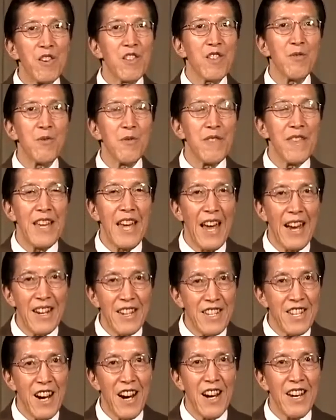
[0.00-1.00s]
through the
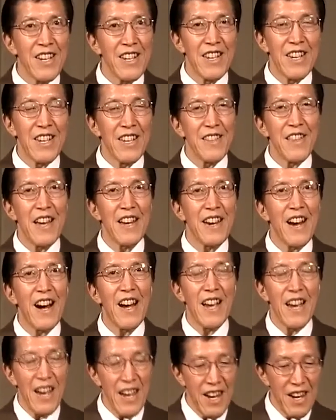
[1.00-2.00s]
anxiety that I
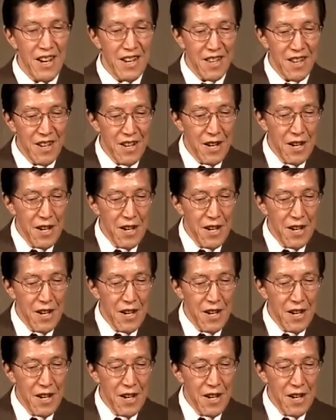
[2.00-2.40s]
had.